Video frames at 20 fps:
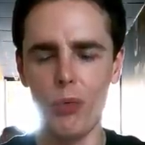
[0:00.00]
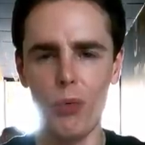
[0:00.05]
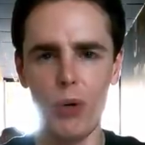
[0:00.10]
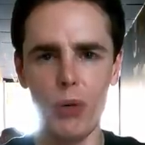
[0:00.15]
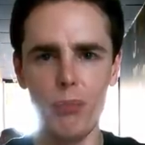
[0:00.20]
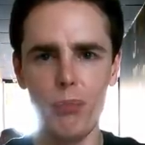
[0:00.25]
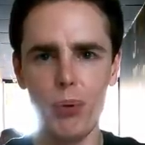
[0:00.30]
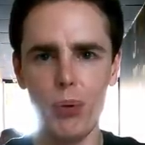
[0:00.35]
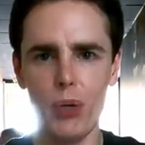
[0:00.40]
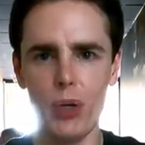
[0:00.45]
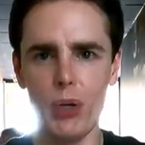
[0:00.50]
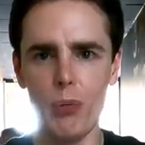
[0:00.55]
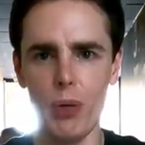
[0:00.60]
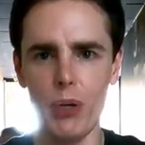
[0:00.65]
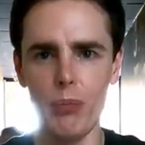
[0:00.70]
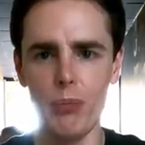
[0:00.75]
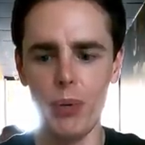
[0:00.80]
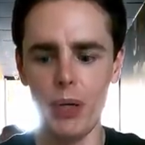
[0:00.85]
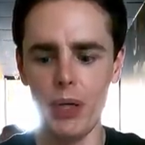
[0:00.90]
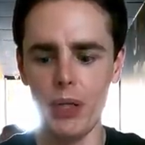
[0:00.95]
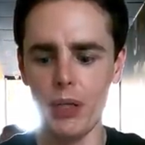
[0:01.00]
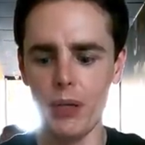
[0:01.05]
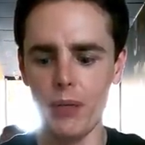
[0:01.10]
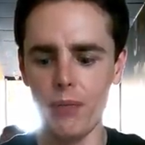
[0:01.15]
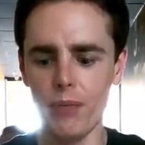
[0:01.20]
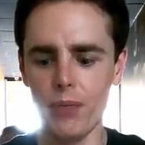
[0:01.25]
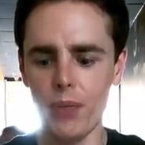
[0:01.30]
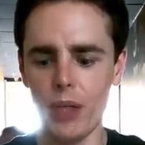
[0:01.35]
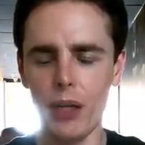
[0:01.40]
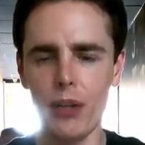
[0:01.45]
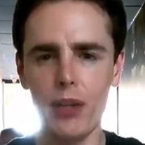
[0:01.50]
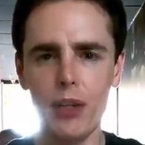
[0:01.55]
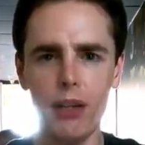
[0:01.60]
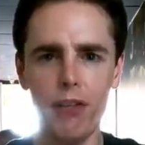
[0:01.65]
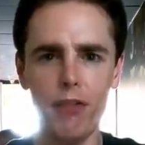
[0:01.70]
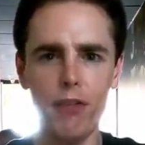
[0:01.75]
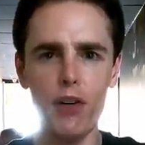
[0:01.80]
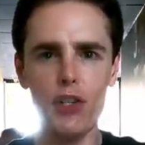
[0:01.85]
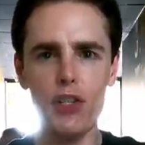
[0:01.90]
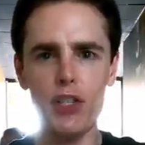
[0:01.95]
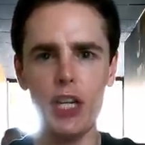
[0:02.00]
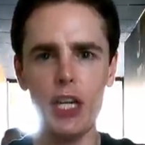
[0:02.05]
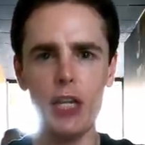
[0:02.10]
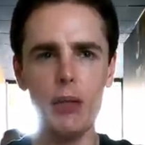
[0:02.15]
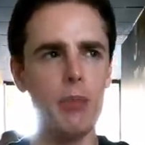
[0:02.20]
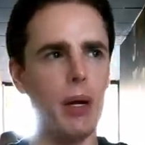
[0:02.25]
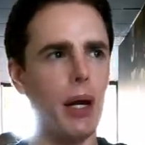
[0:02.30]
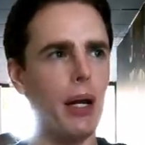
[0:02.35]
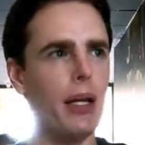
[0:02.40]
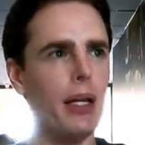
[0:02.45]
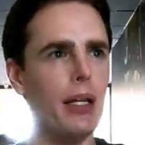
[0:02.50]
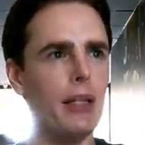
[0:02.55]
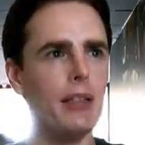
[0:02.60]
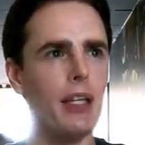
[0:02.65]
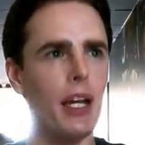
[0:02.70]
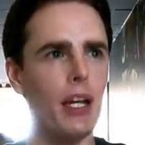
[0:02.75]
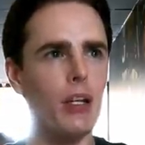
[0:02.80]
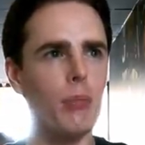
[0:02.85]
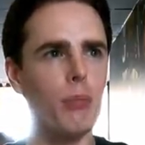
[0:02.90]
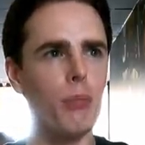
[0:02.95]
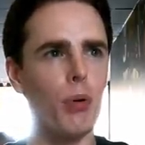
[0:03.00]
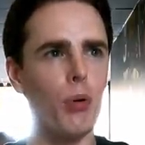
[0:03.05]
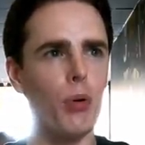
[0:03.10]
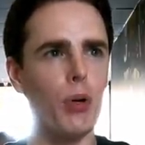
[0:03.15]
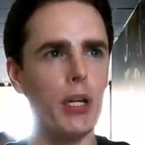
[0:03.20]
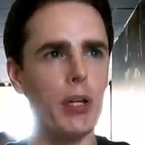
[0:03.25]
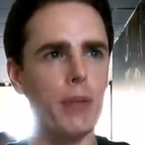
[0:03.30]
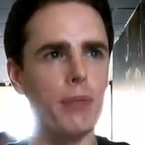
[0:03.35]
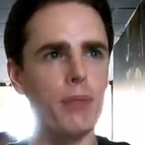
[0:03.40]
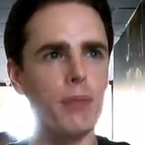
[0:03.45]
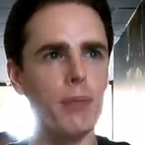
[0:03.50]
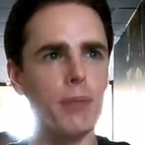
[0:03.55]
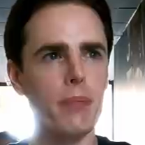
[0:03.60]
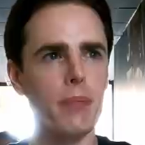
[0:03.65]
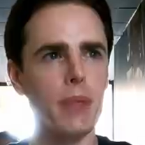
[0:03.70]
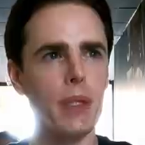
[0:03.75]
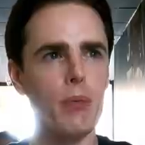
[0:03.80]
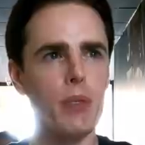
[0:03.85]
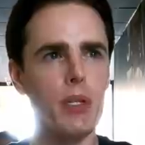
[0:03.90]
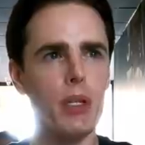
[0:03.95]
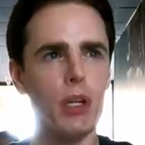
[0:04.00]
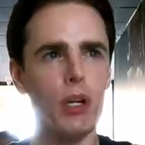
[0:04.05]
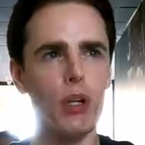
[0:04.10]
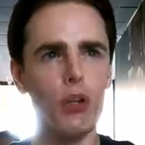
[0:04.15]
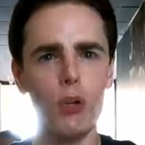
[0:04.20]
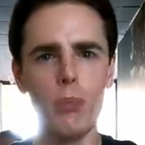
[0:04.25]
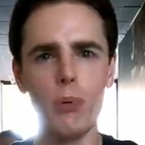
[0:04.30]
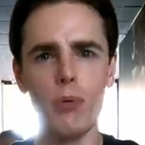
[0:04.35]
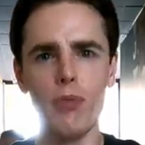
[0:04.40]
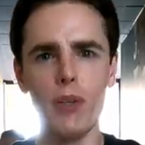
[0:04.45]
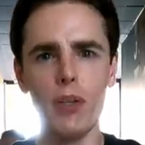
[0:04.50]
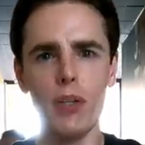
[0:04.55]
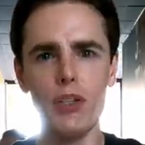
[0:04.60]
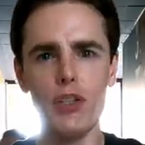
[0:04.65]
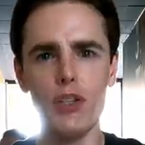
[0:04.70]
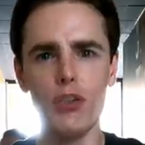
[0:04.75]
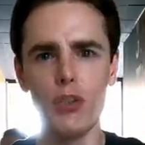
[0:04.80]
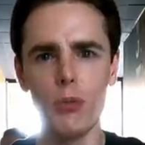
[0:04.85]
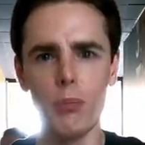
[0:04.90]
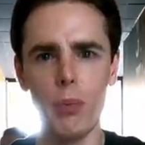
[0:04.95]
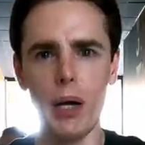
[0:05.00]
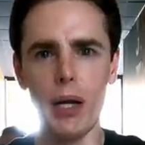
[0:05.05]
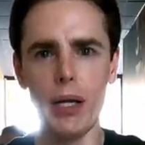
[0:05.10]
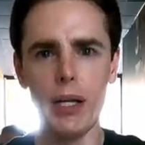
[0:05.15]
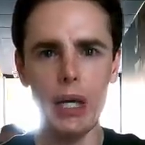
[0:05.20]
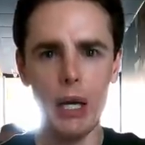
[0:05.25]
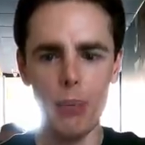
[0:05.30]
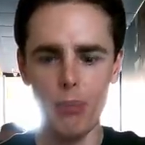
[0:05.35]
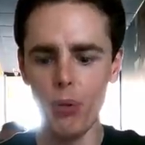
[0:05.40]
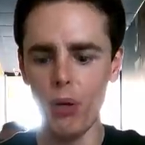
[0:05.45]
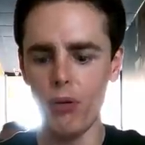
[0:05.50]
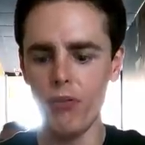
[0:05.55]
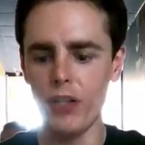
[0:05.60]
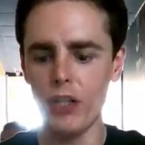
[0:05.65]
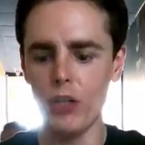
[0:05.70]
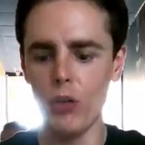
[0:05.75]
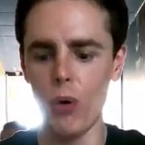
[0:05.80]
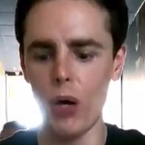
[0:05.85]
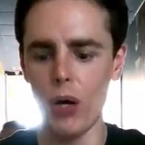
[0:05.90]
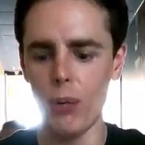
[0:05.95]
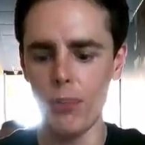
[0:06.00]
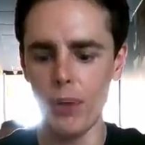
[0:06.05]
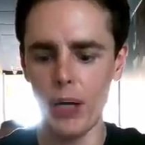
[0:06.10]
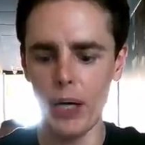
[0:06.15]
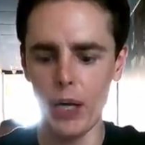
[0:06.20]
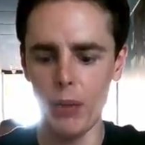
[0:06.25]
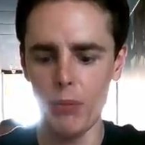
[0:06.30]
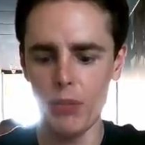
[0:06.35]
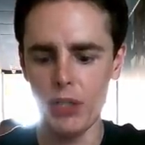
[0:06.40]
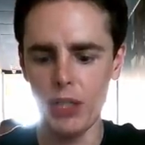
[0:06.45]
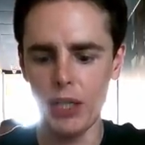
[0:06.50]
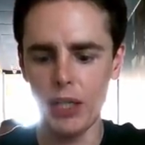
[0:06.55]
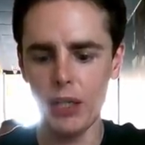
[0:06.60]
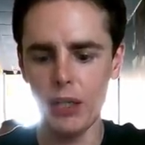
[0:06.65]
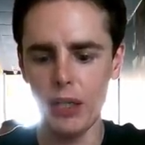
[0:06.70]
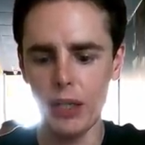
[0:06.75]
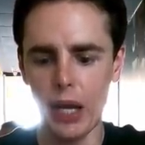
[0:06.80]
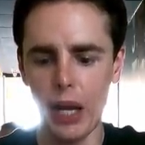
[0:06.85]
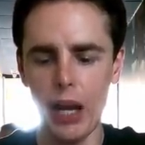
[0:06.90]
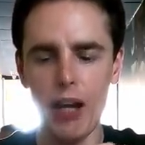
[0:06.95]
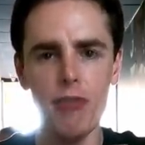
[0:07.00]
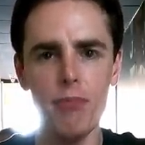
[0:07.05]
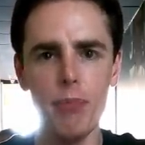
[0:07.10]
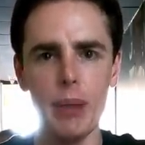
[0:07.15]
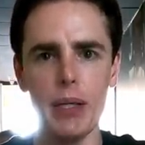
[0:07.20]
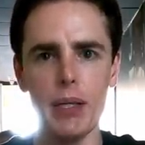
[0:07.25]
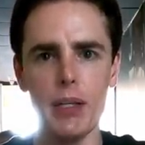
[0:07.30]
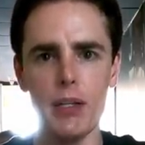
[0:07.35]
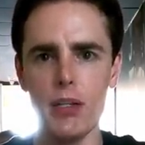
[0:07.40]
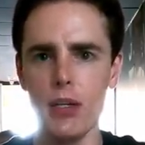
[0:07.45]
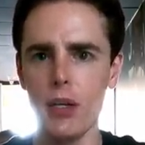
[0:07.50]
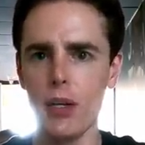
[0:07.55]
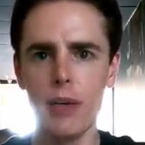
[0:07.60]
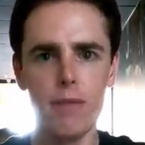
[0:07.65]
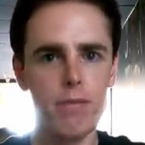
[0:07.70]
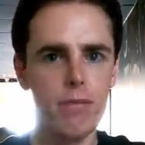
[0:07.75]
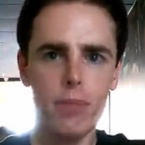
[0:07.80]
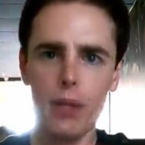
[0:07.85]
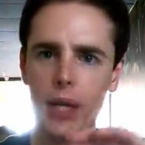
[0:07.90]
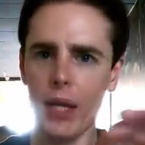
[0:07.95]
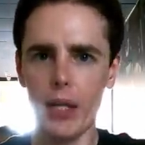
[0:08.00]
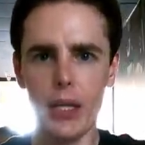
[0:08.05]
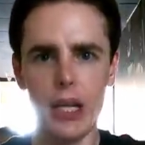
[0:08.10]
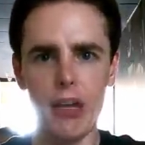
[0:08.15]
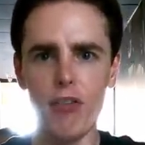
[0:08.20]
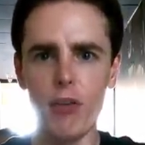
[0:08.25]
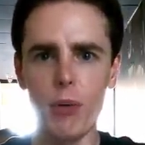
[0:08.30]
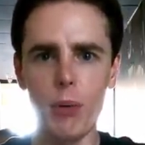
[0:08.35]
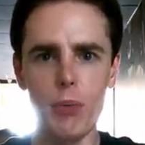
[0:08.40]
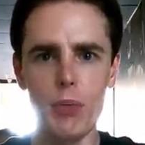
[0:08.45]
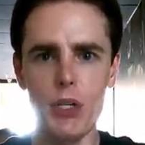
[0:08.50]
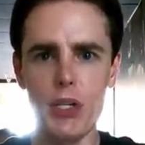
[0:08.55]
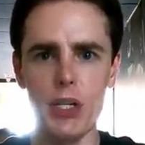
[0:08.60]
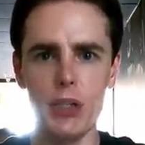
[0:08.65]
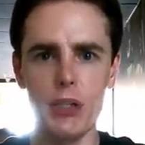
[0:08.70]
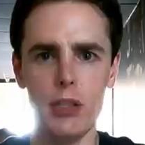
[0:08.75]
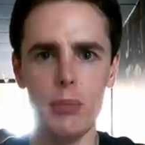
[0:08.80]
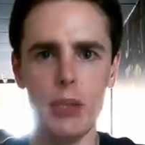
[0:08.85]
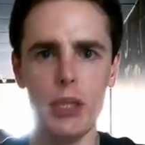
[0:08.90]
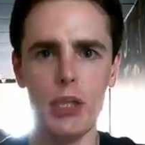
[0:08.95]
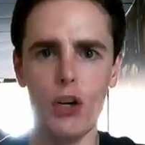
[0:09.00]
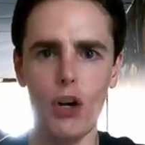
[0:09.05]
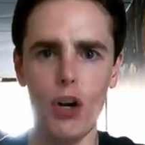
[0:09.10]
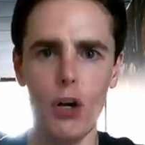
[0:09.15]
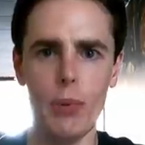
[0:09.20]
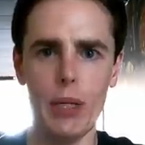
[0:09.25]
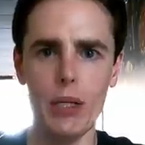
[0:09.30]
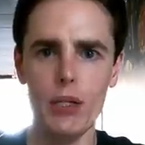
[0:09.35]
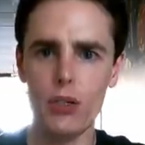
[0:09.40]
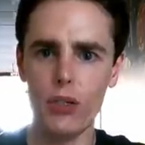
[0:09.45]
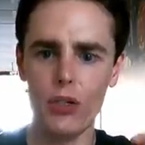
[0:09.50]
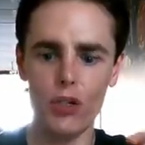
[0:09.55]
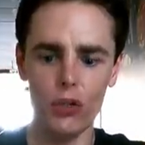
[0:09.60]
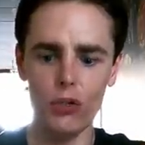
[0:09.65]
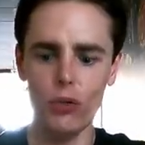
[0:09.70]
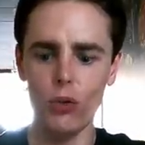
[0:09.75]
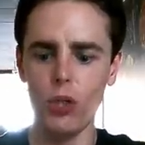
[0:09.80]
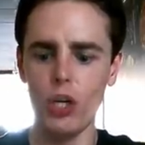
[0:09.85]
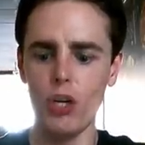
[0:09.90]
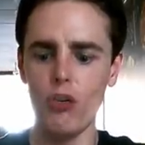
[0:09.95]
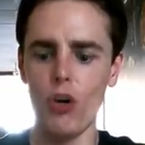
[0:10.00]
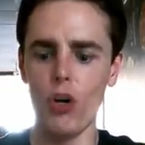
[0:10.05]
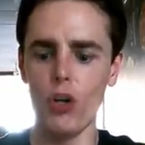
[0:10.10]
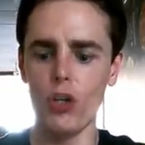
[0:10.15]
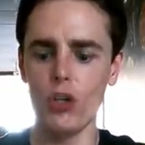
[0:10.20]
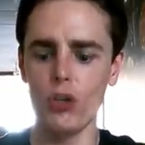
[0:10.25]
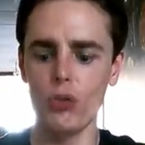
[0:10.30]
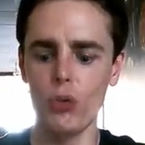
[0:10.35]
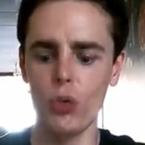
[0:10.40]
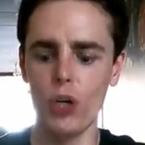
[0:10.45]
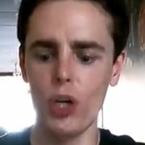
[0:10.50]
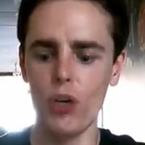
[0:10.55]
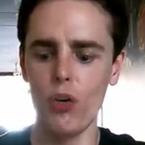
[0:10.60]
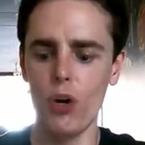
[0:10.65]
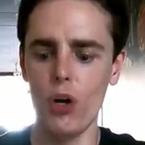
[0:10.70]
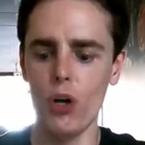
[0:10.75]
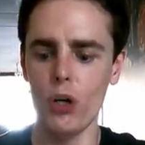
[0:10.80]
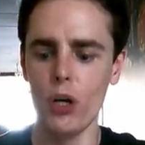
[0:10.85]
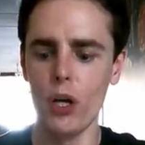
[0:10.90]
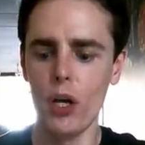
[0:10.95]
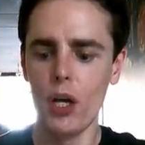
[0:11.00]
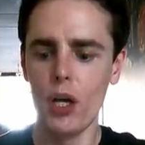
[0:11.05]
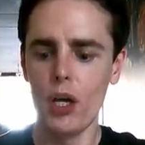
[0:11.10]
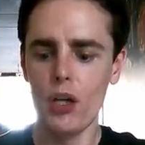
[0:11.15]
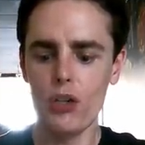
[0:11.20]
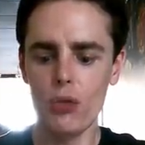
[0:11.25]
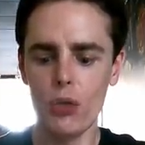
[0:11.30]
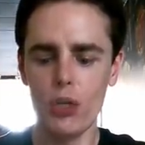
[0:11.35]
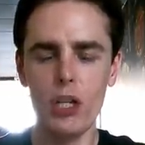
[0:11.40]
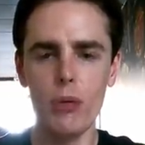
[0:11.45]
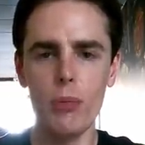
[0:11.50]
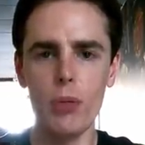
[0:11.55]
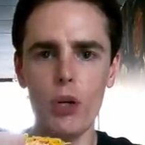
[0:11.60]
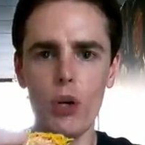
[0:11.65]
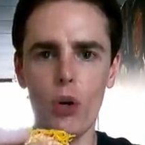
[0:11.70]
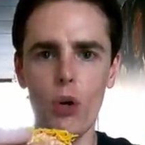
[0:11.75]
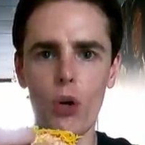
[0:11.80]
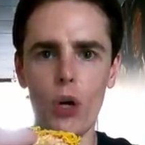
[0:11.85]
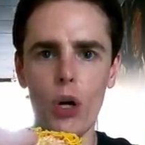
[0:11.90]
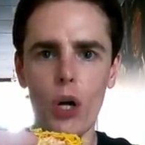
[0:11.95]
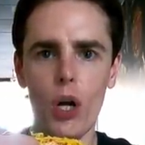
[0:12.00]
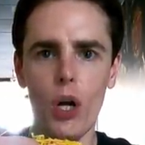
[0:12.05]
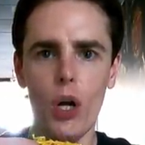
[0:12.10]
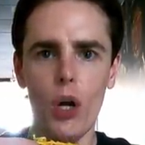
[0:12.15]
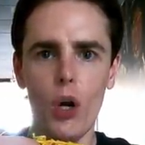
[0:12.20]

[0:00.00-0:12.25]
One Puri, one bite. I think the first time I ate Dahi Puri, I was in the Global Village in Dubai, and I put a video up, and I was taking like half bites, and everyone was saying to me in the comments, you're doing it wrong, you're doing it wrong. So here we go.